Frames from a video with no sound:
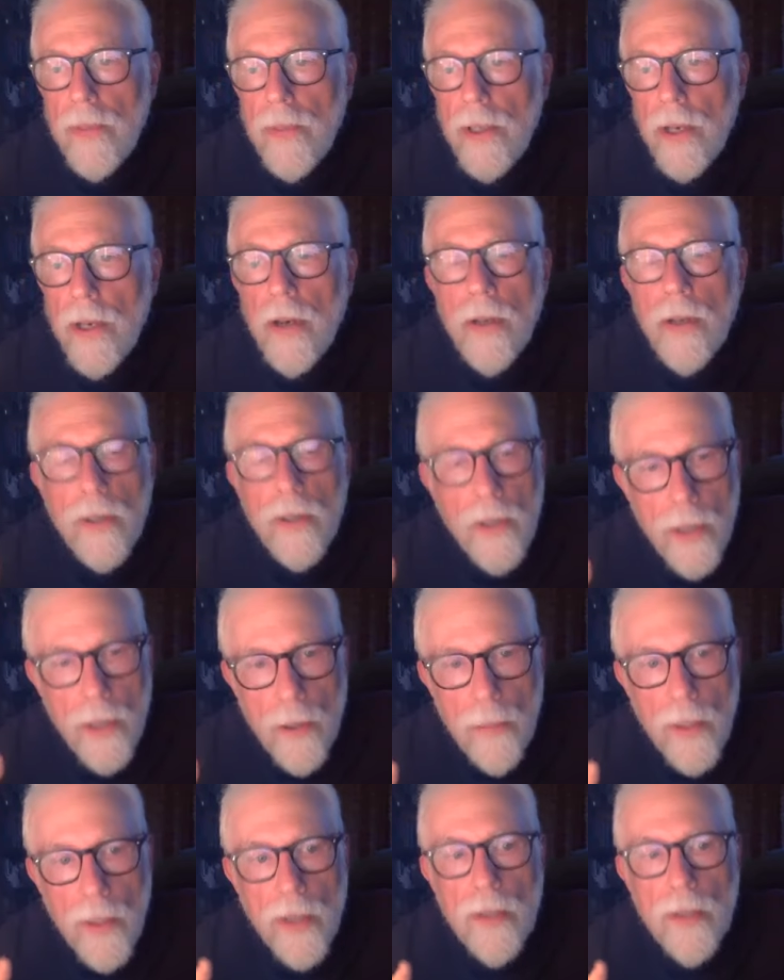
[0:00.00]
Carl
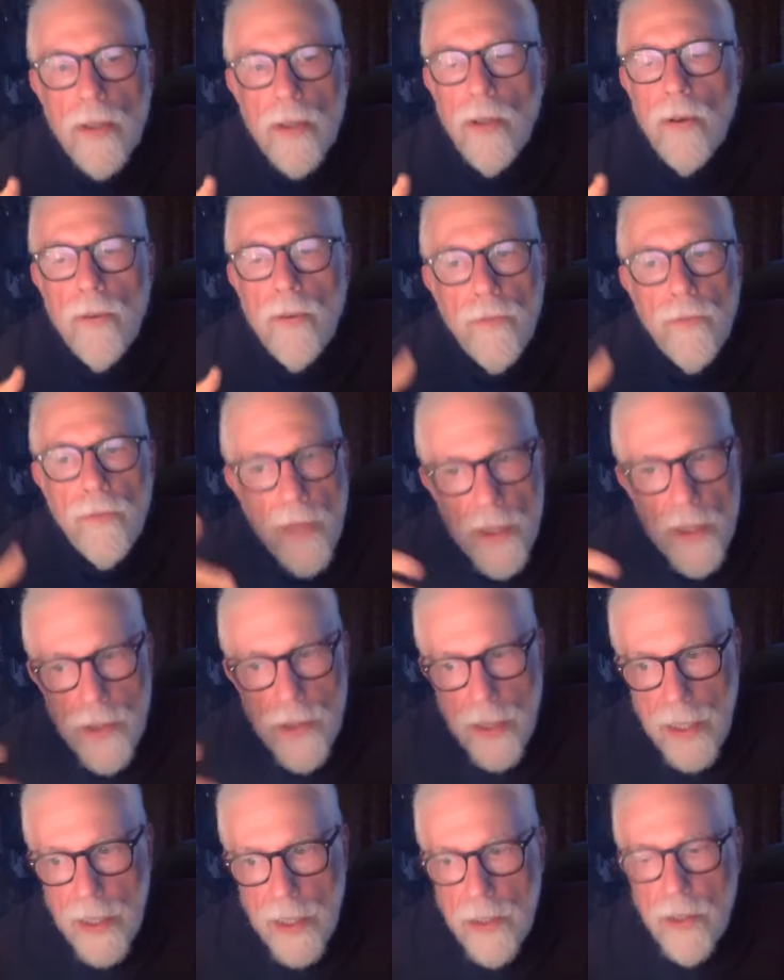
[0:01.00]
Germer, who
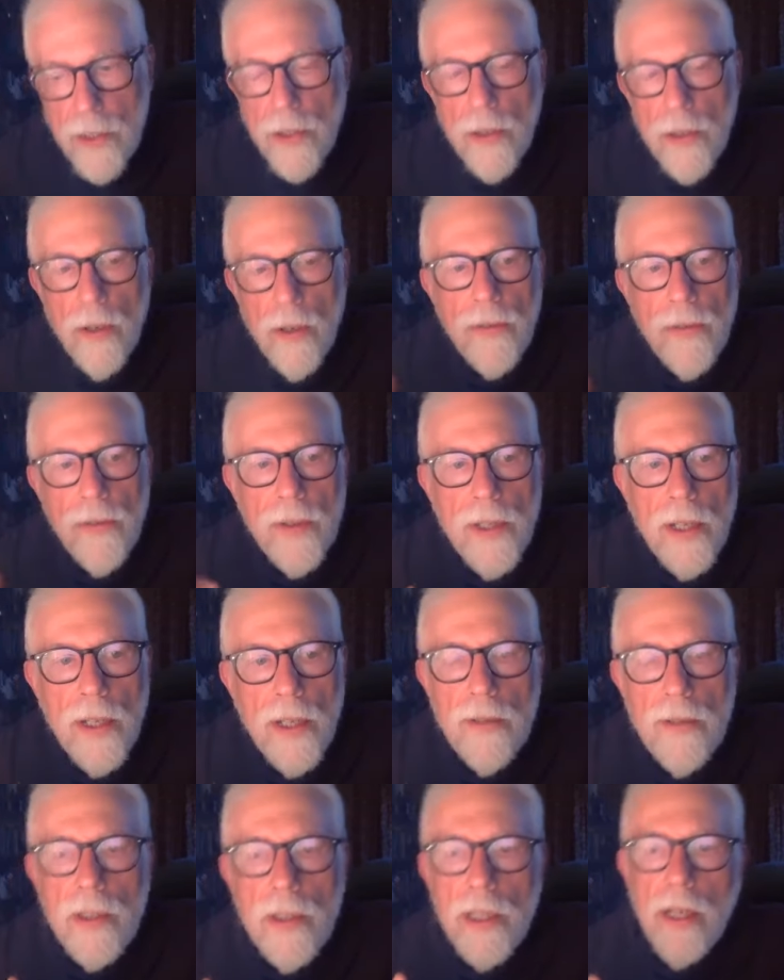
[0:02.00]
officially took over the
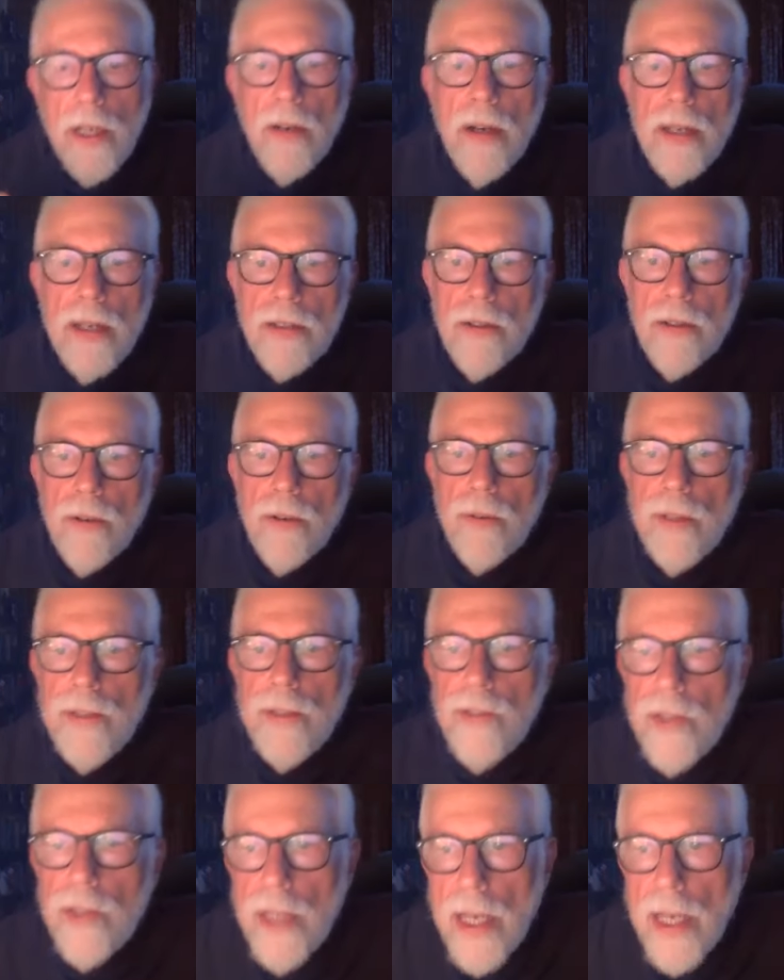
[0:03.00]
OTO at
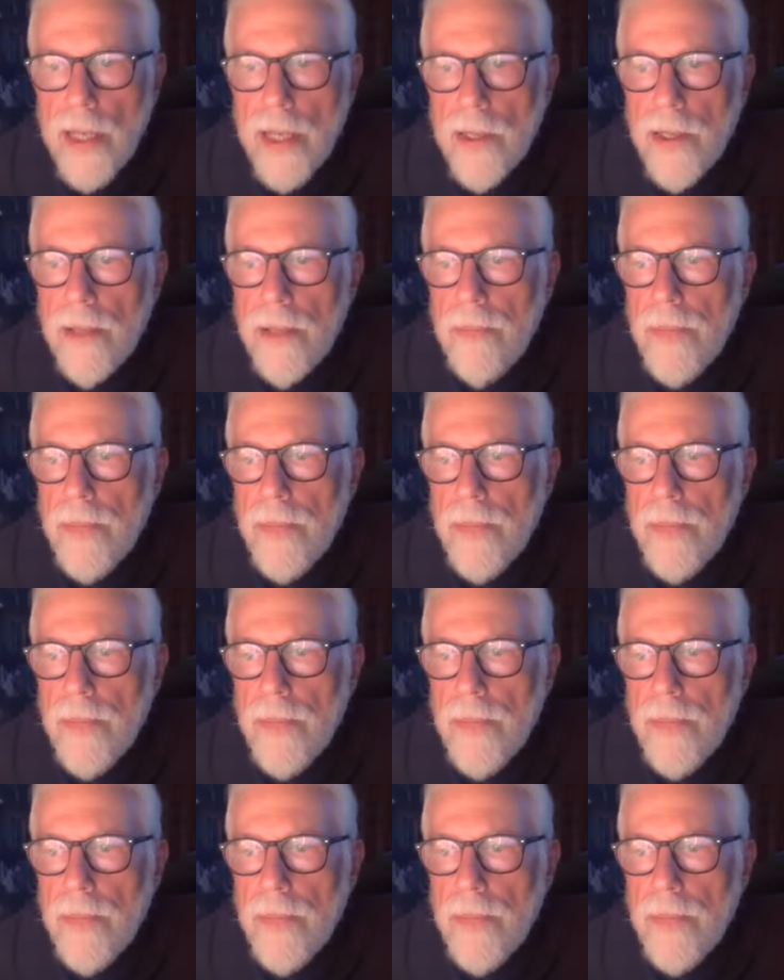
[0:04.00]
Crowley's death,